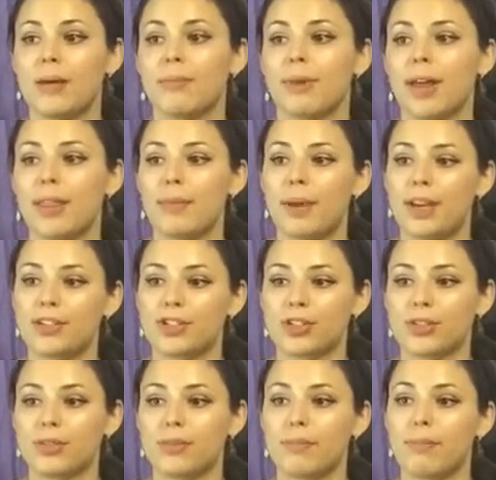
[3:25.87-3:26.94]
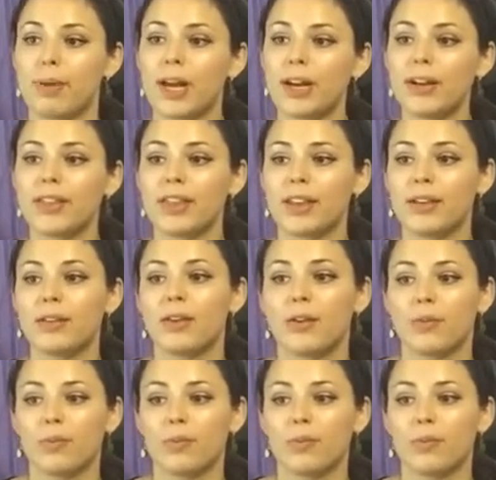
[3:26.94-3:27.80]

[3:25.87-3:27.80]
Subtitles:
by the patient better than